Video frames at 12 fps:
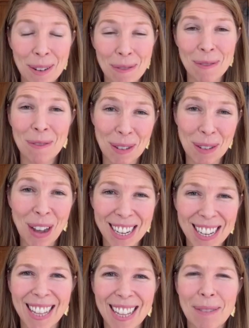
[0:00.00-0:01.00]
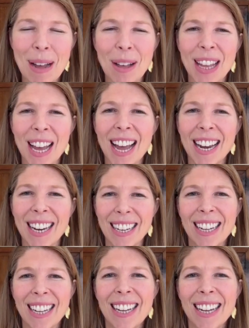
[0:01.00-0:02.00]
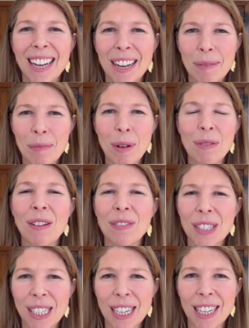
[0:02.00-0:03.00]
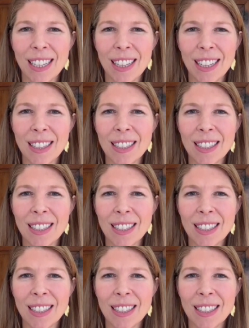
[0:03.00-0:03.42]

And we've had to think about that, and um, we've obviously